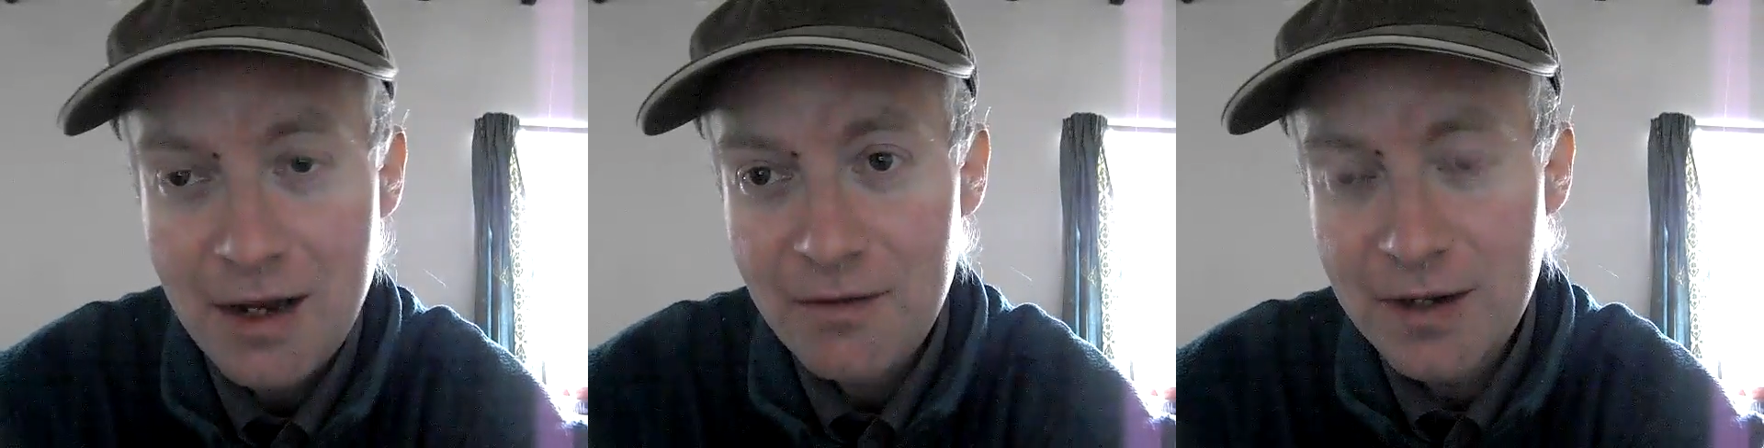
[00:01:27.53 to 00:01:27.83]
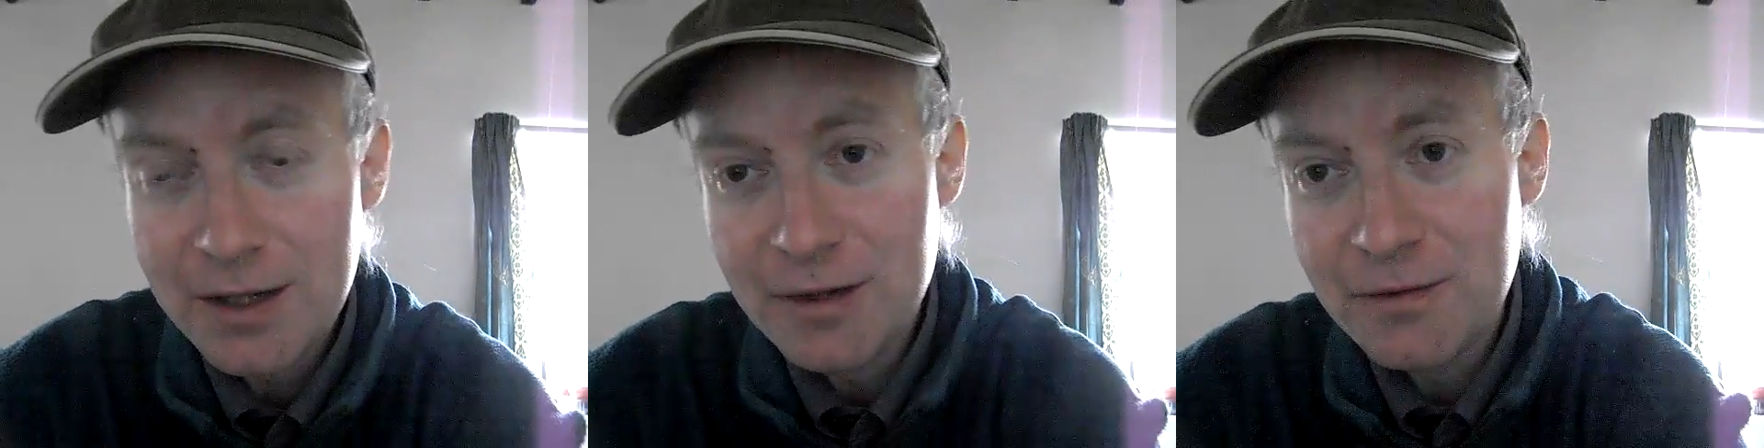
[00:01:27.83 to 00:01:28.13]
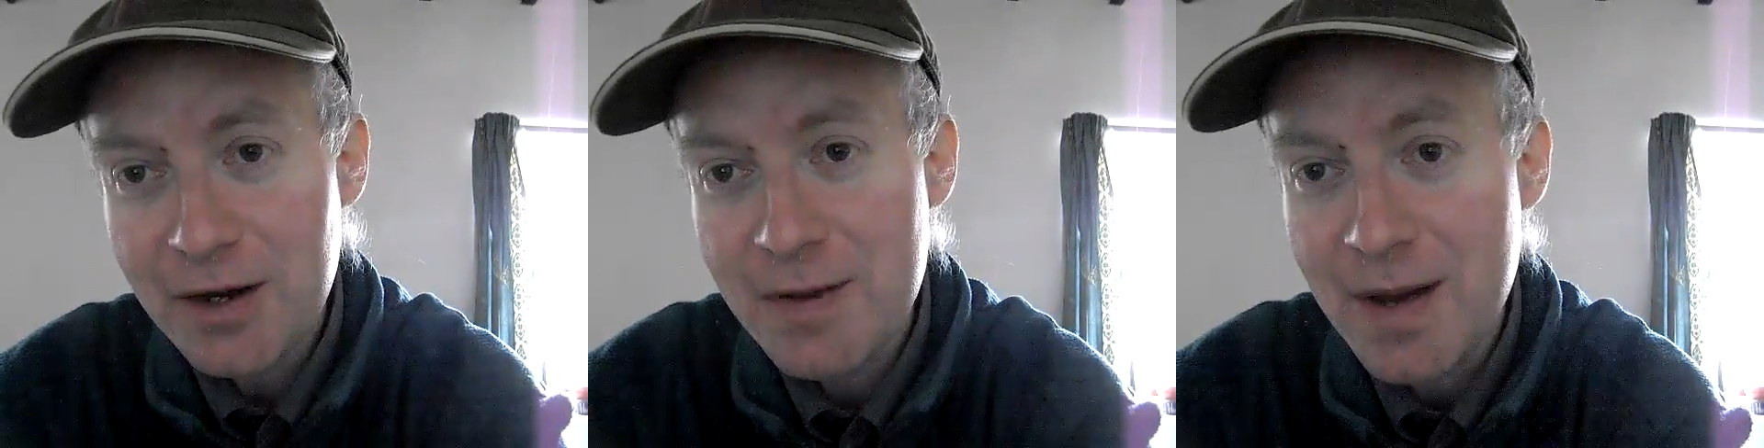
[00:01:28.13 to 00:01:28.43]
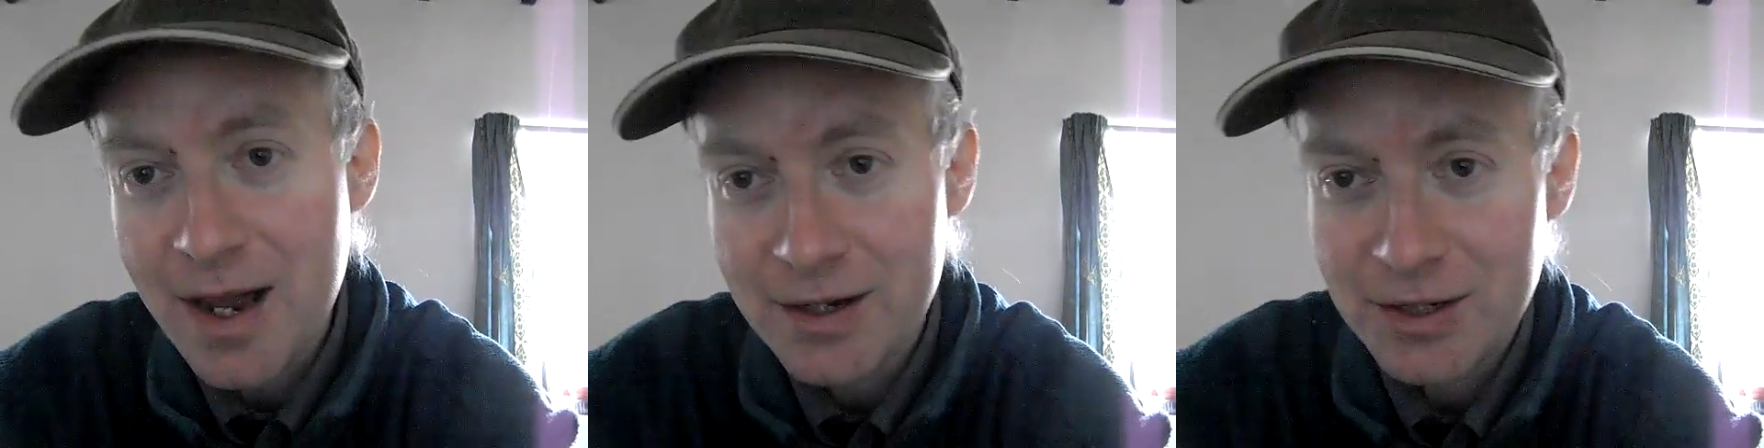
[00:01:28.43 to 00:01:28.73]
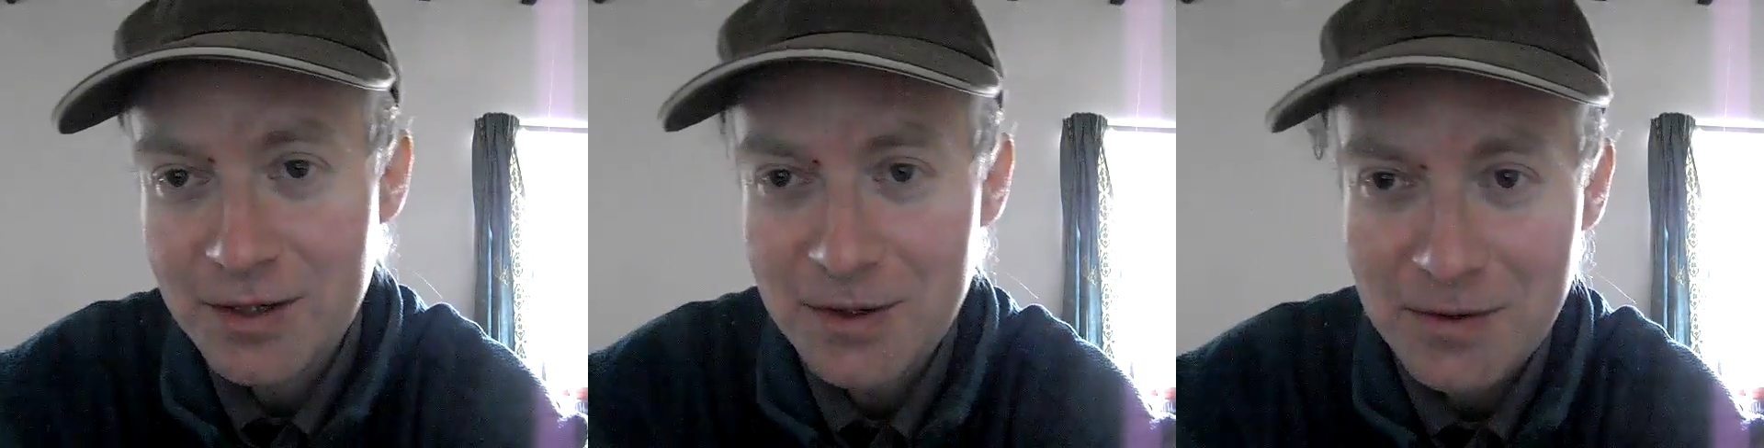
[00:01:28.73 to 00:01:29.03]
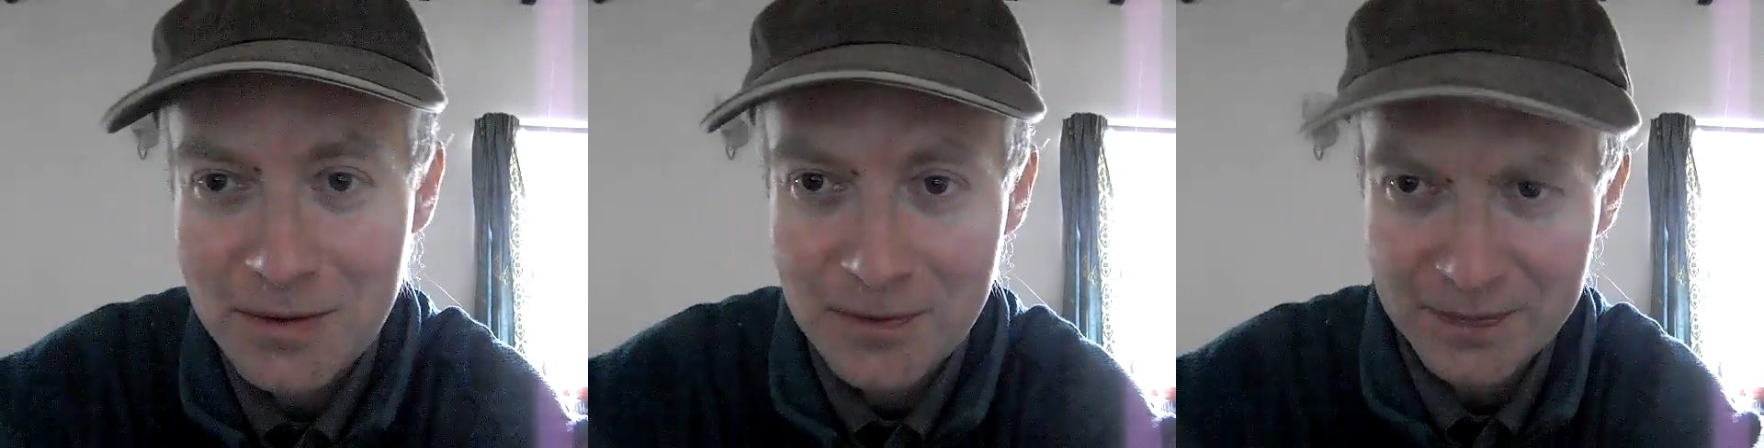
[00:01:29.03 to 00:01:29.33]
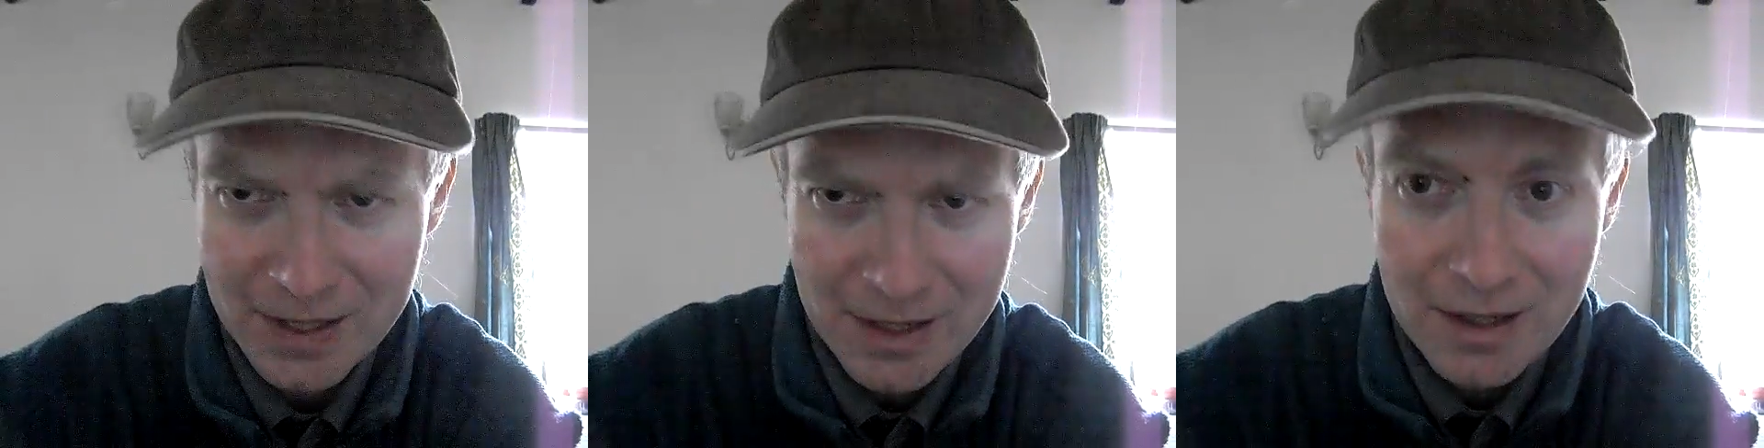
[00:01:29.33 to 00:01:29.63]
Thank you very much. Oh,
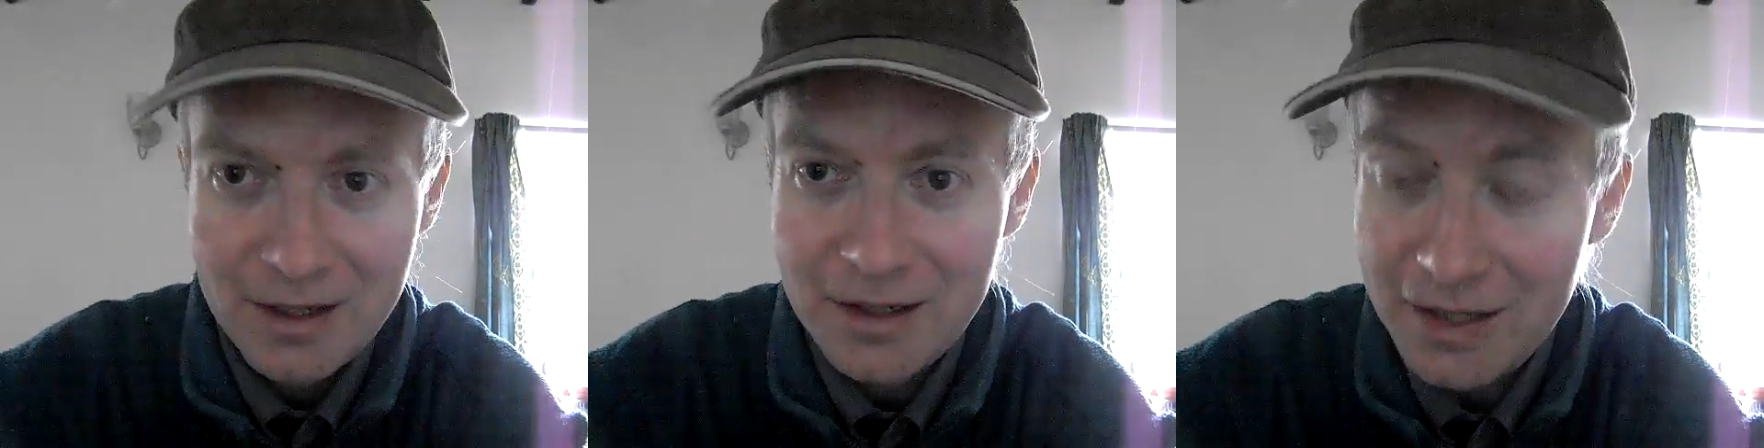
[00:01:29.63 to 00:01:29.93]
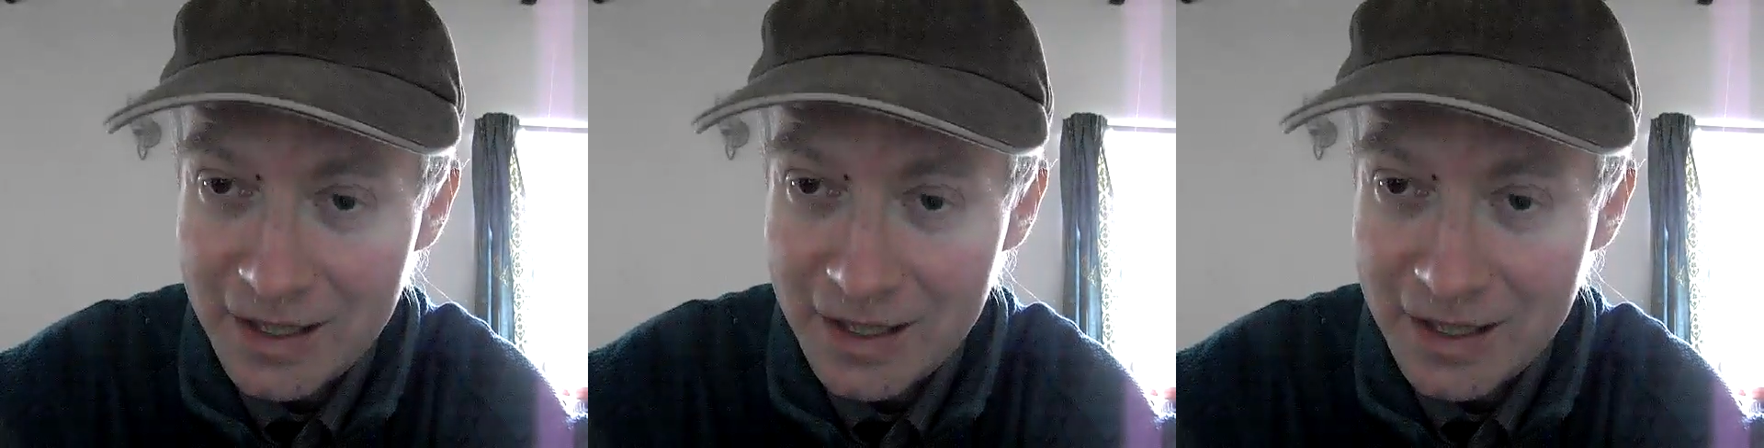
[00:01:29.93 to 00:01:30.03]
they